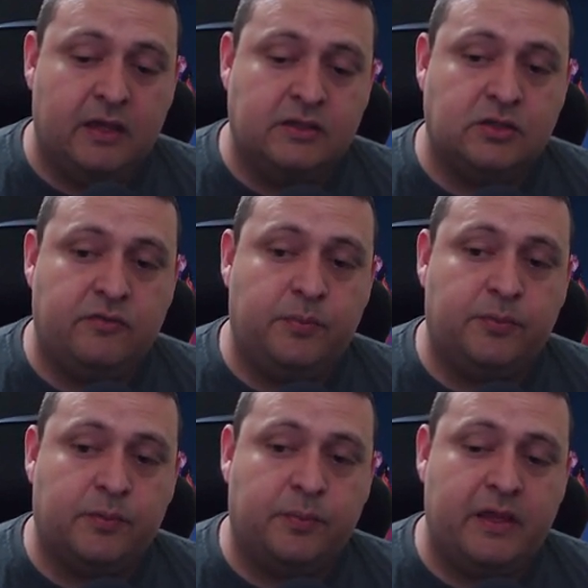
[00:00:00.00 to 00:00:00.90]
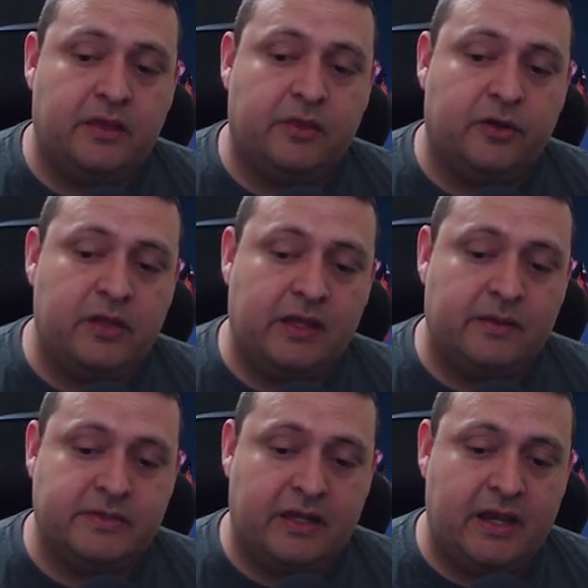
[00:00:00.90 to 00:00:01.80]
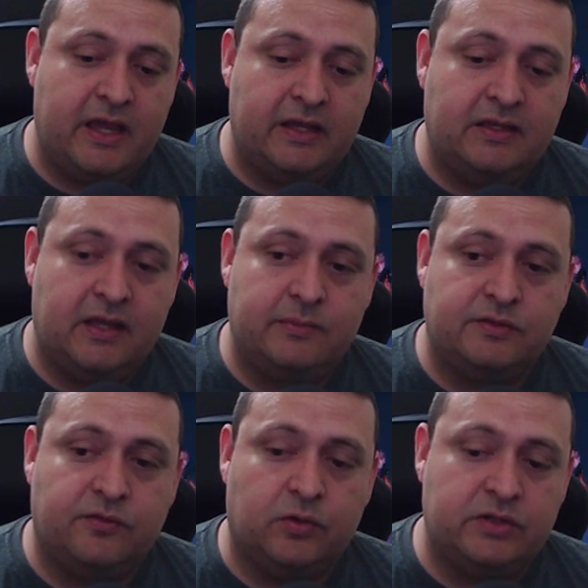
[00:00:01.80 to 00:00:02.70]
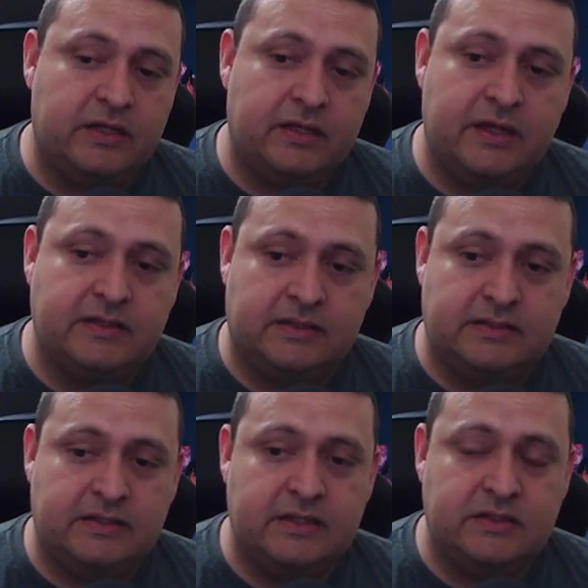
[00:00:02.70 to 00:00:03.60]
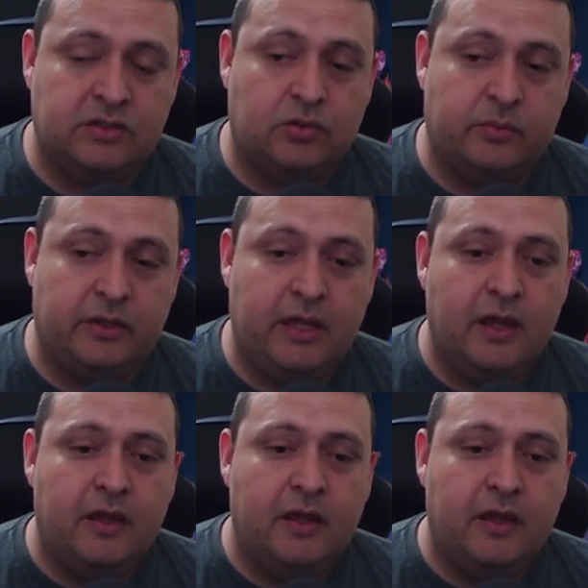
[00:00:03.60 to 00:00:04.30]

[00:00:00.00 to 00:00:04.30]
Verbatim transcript: So if you were playing 30 games a day times 14 days in a season normally,